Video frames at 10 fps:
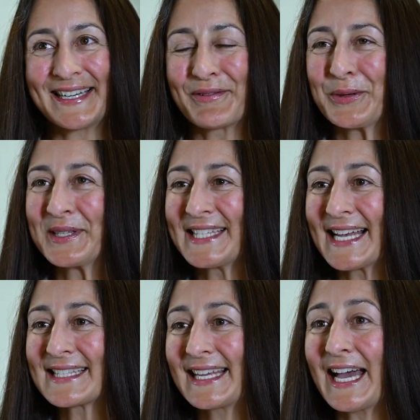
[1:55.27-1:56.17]
Everyone's
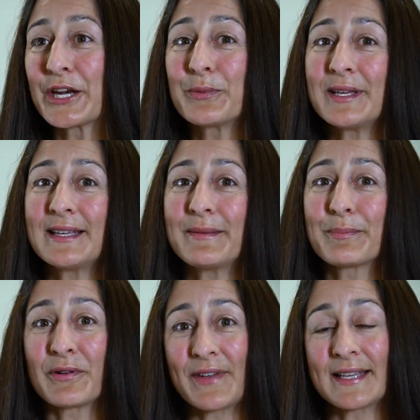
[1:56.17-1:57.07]
asking how do we
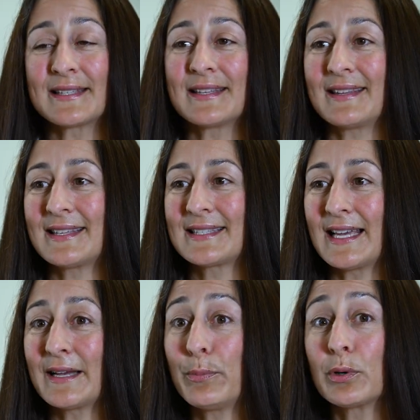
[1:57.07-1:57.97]
prevent this
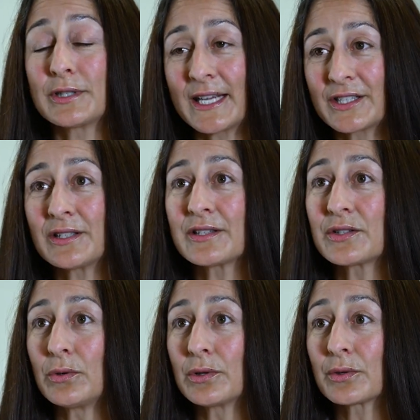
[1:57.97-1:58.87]
uh, potential
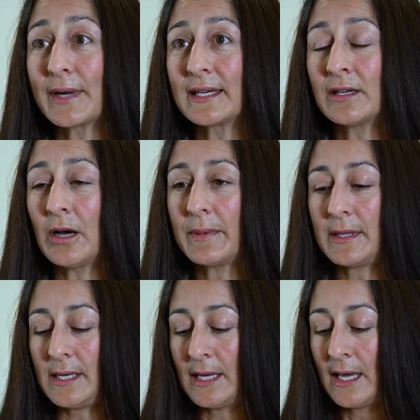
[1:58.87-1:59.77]
solar
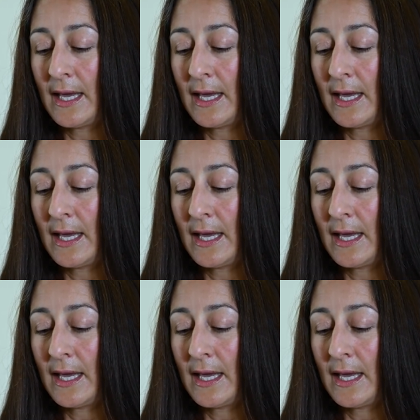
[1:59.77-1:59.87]
retinopathy?